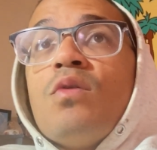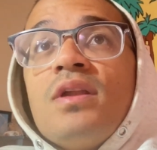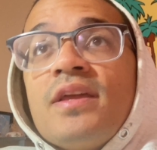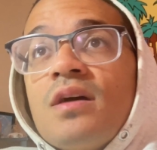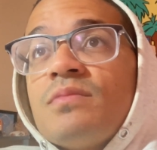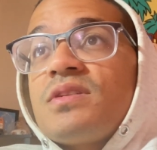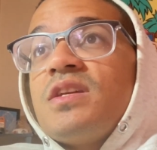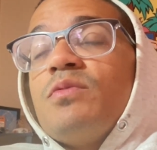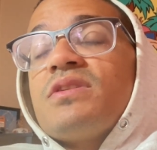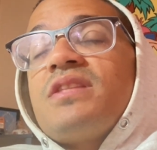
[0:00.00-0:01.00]
Williams,
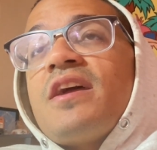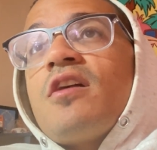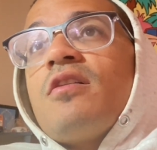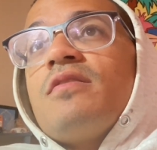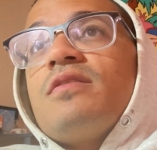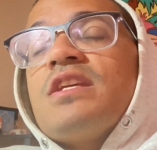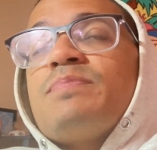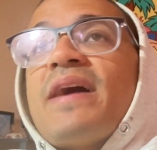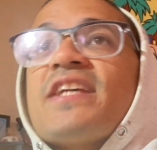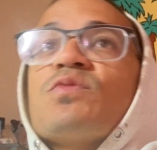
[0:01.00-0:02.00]
he was there this
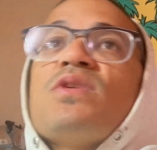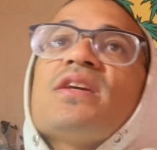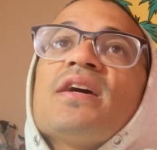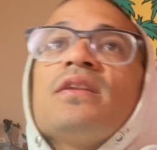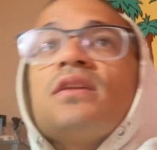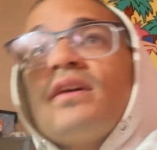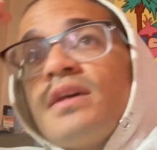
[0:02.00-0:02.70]
past weekend,